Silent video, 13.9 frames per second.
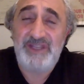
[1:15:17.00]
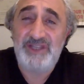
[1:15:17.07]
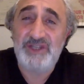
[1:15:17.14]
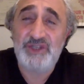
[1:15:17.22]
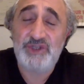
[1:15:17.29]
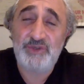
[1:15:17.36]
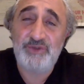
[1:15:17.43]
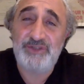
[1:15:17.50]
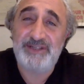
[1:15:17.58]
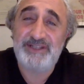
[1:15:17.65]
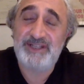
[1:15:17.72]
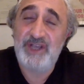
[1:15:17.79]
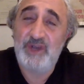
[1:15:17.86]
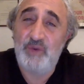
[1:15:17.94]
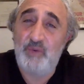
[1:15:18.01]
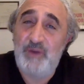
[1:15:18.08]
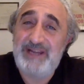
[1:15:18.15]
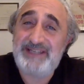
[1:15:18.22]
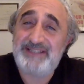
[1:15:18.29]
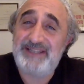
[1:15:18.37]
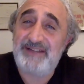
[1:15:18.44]
students
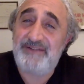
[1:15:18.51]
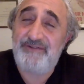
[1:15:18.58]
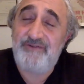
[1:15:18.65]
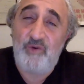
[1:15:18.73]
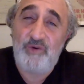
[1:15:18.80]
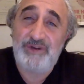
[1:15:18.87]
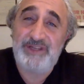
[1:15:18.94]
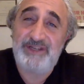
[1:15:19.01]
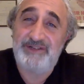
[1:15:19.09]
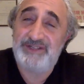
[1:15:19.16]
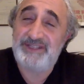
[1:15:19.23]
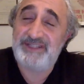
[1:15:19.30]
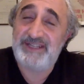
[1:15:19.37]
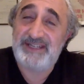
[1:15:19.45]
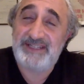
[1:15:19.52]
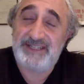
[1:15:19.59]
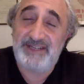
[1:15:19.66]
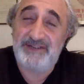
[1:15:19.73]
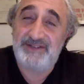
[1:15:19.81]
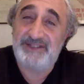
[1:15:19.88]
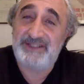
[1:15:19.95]
wasting four years, six
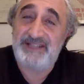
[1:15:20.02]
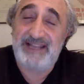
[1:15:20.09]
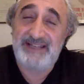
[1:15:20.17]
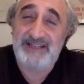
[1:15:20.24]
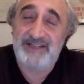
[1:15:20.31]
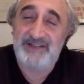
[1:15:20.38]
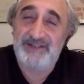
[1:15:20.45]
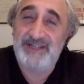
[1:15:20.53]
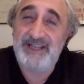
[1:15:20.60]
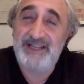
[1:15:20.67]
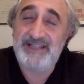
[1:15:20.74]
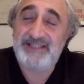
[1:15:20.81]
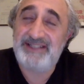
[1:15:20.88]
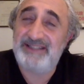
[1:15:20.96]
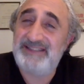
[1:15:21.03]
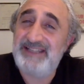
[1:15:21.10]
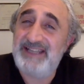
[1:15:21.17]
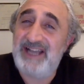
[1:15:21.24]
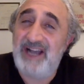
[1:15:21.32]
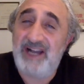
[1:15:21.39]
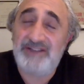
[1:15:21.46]
years, 10 years
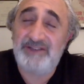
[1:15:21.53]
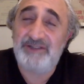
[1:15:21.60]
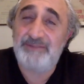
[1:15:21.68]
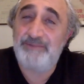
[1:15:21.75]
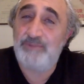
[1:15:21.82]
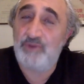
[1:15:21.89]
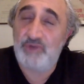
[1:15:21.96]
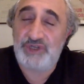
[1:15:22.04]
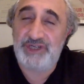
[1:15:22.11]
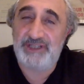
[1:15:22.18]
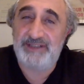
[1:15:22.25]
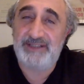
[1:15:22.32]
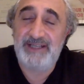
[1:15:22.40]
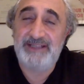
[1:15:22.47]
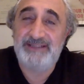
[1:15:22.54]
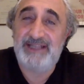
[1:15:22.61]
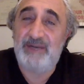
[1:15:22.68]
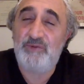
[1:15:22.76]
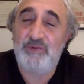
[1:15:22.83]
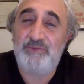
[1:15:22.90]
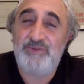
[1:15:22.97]
studying utter bullshit
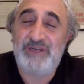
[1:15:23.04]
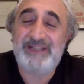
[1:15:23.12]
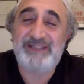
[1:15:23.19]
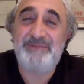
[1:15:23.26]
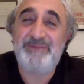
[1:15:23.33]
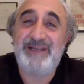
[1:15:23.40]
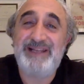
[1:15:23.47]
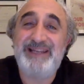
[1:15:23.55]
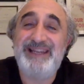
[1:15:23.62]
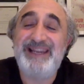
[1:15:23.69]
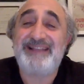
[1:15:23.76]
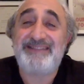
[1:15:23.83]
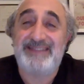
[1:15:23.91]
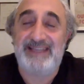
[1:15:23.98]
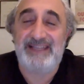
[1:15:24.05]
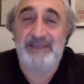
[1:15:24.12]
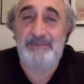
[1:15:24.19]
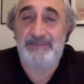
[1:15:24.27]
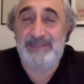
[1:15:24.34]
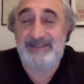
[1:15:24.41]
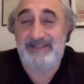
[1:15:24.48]
that will bring them
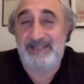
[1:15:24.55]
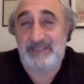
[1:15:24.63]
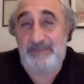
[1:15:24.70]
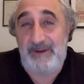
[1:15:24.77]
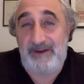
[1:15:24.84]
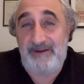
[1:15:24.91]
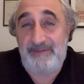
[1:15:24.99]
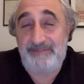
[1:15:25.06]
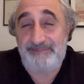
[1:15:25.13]
nothing but despair.